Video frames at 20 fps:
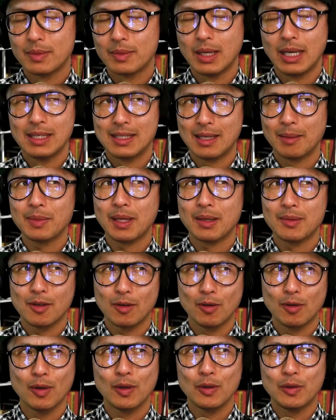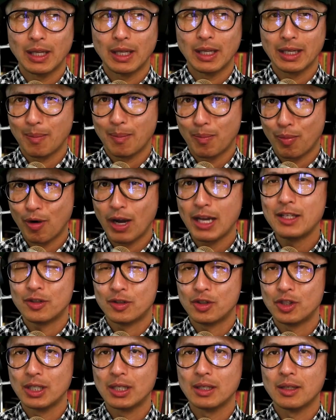And sometimes I'll include like a price
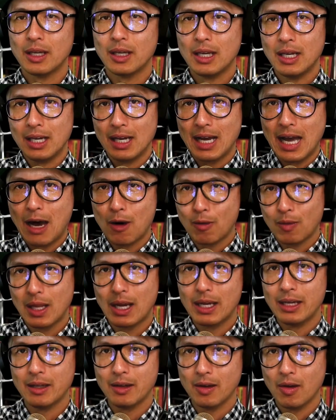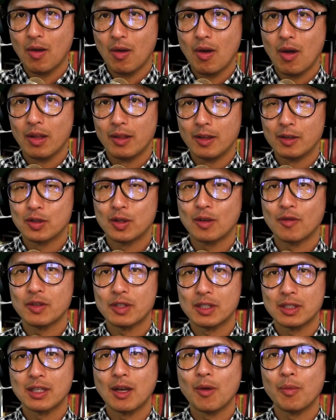sheet outlining the
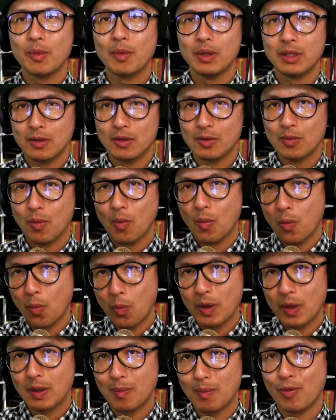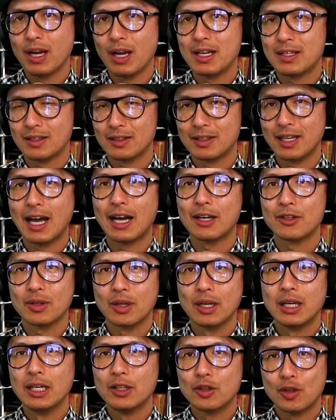services that we do with a price attached
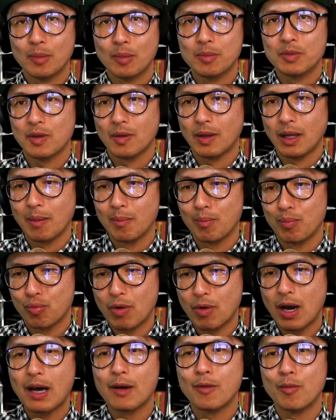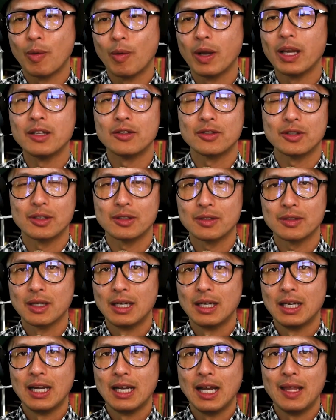in terms of like broad ranges.
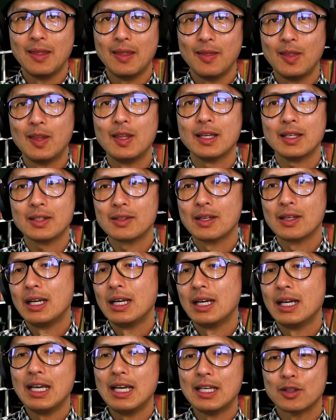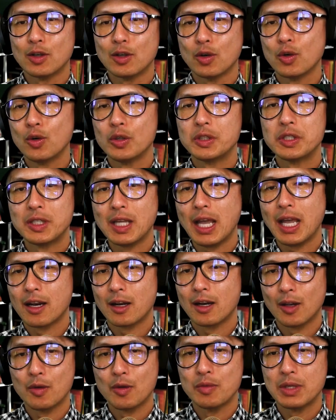And this is a good
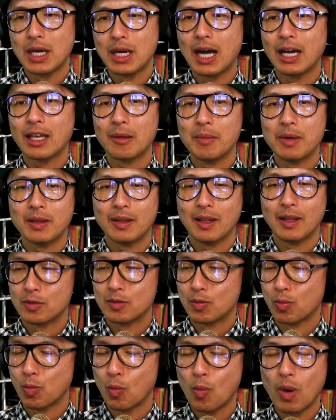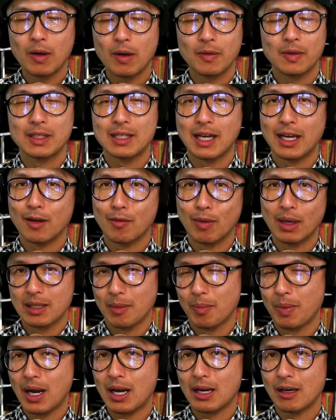standalone document that's well designed, great
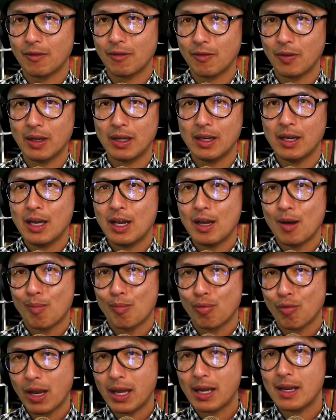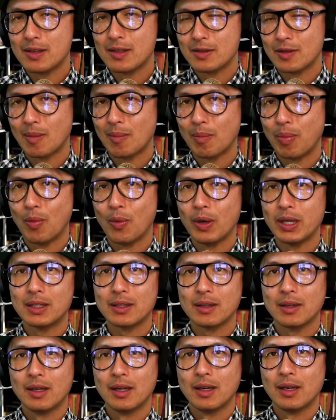typography, brand is on point,
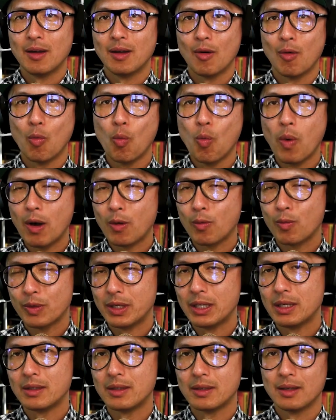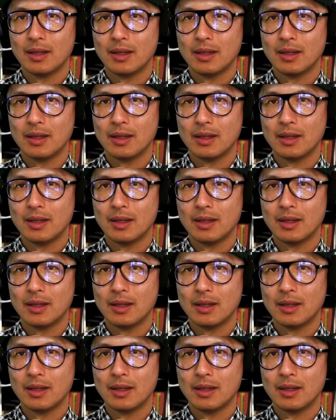well written,